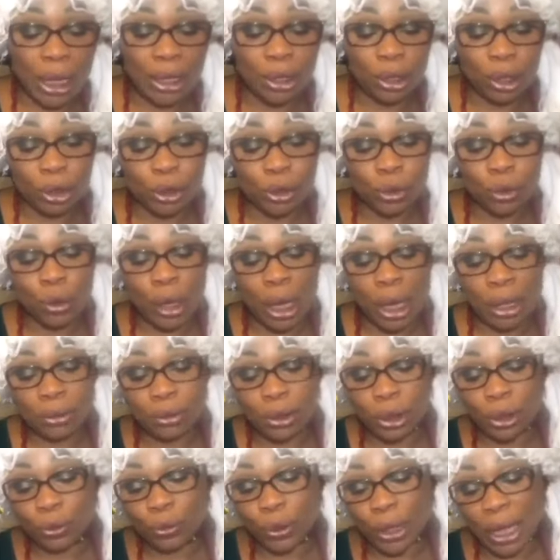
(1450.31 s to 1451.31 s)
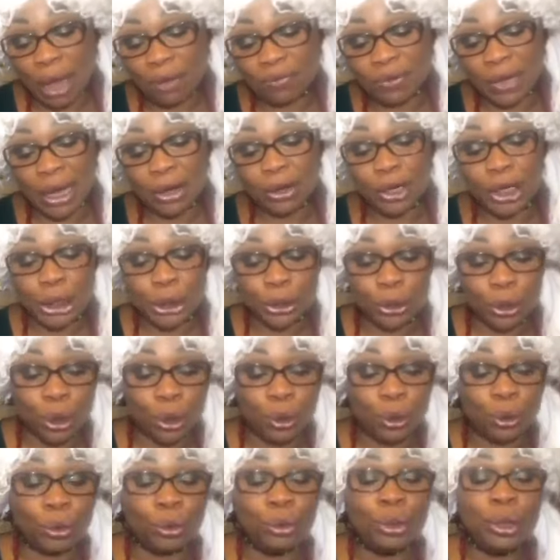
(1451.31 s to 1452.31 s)
And also, you know, we have Erin the
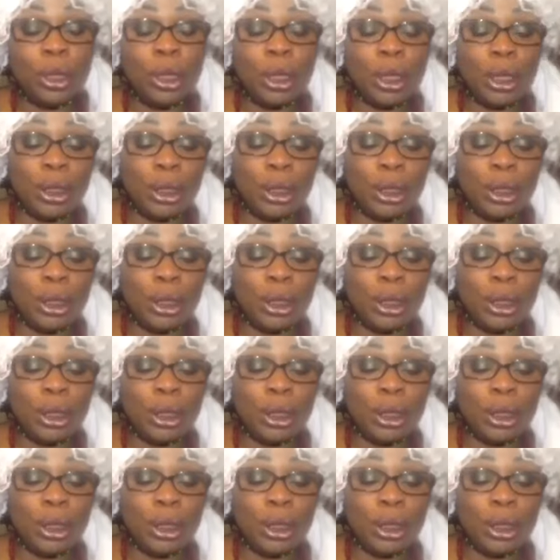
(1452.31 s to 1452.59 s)
Logo,